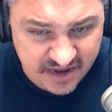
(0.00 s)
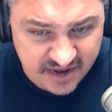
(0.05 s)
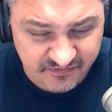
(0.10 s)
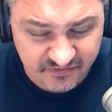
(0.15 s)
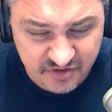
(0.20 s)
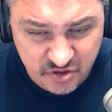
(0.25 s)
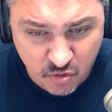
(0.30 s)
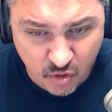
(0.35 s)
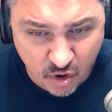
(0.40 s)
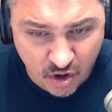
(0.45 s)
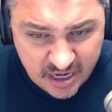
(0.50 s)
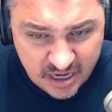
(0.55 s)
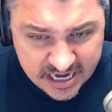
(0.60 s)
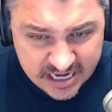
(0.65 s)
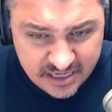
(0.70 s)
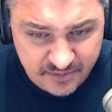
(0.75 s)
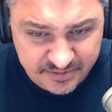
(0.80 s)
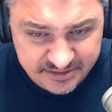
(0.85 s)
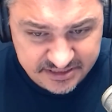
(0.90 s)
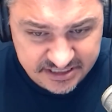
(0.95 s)
If you are
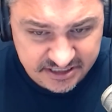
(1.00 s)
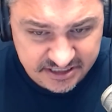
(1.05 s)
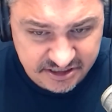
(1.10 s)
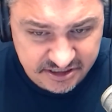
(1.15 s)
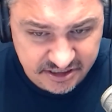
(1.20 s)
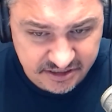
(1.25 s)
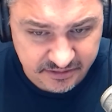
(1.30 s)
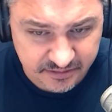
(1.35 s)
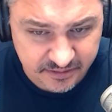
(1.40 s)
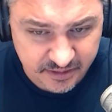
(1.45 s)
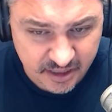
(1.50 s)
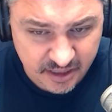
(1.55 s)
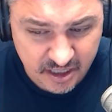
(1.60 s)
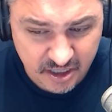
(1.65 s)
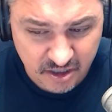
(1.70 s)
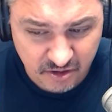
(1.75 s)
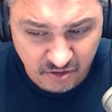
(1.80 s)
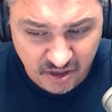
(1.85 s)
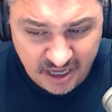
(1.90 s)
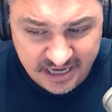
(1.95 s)
in a position
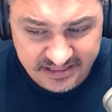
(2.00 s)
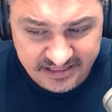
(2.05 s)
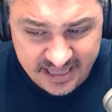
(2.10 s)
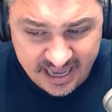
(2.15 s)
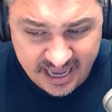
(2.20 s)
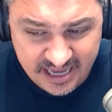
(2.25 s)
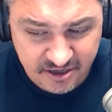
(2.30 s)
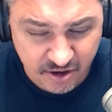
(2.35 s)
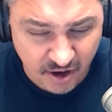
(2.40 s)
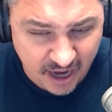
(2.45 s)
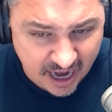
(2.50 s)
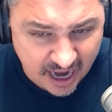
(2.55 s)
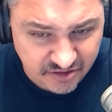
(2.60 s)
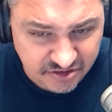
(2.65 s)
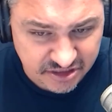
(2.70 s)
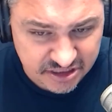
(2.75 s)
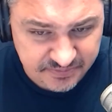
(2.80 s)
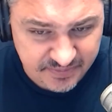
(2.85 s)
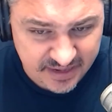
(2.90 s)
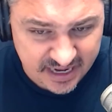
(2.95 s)
like that, your
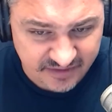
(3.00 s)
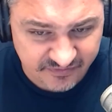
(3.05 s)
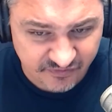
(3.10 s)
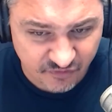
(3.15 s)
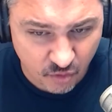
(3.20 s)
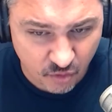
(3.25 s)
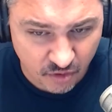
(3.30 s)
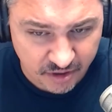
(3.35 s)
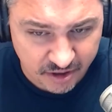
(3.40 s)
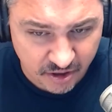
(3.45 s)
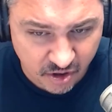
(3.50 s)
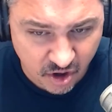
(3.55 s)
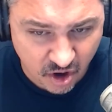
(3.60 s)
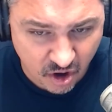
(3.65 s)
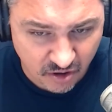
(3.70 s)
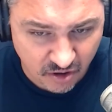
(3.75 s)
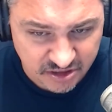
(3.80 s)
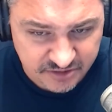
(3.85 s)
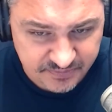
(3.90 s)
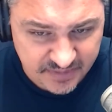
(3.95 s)
house is paid for, your
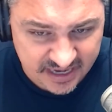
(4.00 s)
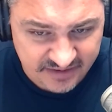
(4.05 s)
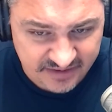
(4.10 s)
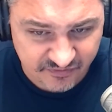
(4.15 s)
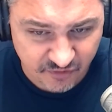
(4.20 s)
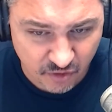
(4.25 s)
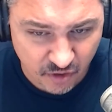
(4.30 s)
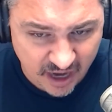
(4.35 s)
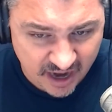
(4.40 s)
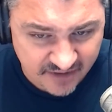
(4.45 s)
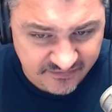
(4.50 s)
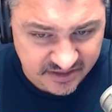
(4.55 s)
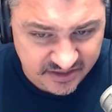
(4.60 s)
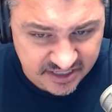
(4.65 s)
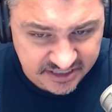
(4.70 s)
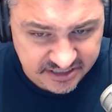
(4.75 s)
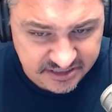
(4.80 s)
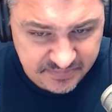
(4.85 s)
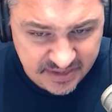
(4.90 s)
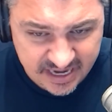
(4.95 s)
car is paid for,
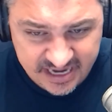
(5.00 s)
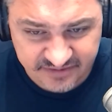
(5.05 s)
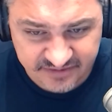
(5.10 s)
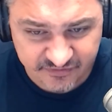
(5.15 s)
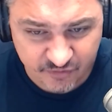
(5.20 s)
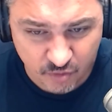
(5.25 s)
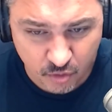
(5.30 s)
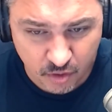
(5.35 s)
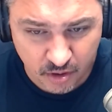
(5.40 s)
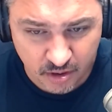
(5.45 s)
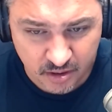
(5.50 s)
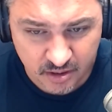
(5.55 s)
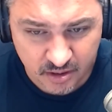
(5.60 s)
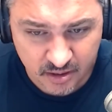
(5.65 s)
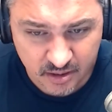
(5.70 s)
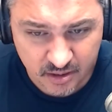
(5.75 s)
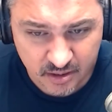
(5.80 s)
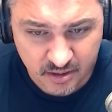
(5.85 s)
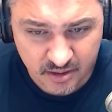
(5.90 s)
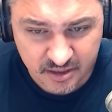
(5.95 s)
everything's paid for,
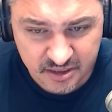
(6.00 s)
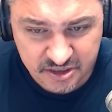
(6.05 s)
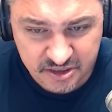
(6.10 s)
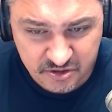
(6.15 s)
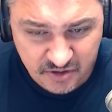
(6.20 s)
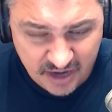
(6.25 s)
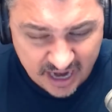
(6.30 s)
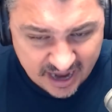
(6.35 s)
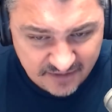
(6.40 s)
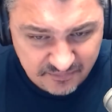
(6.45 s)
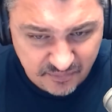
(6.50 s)
you have